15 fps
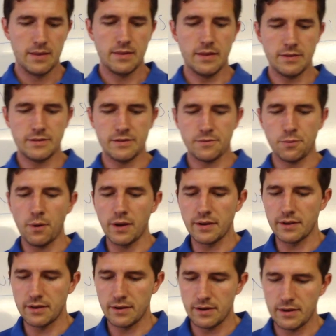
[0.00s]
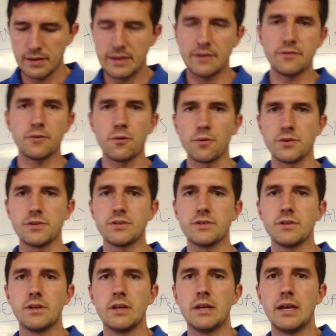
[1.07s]
This is what discourse
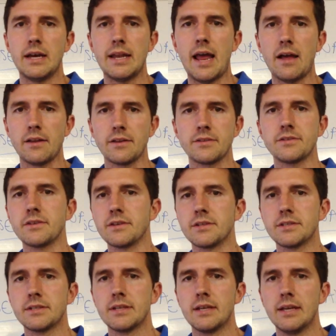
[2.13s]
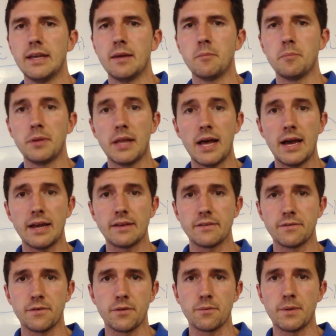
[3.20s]
analysis implies
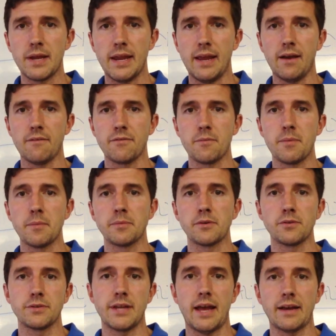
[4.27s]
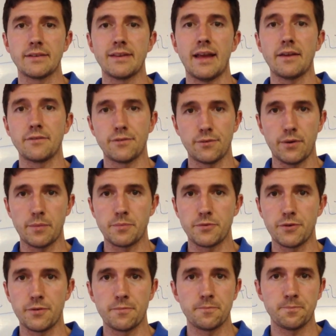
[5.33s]
for the reading of the biblical text as
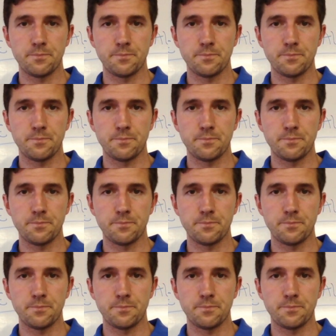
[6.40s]
Scripture.